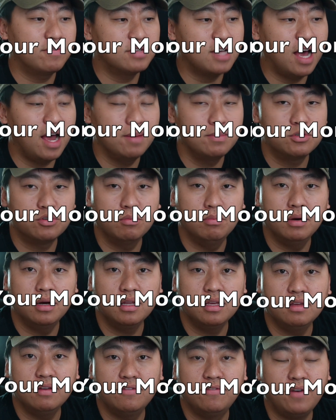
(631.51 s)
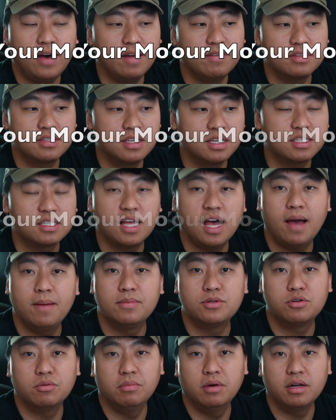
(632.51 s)
times your money, 5 to 6
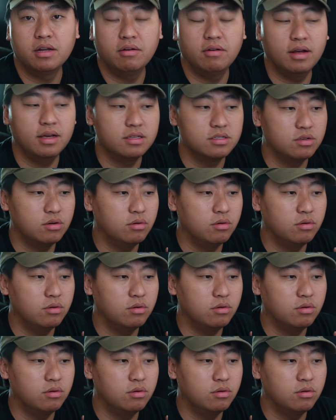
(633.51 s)
times your money, right?